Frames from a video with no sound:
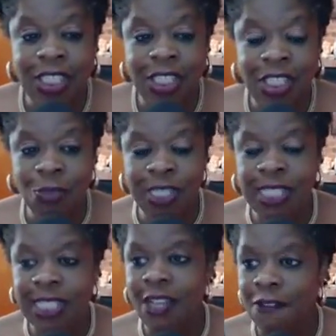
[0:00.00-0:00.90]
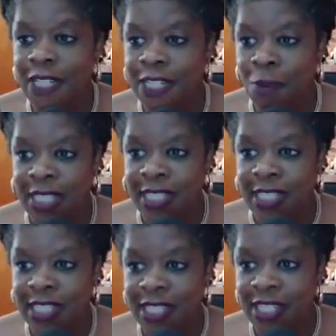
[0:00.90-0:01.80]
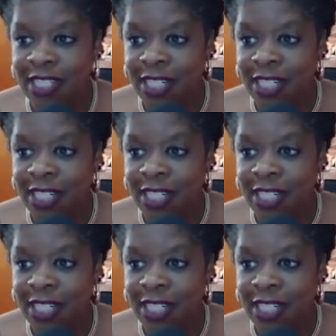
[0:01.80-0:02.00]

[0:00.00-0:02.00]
she wasn't self expressed.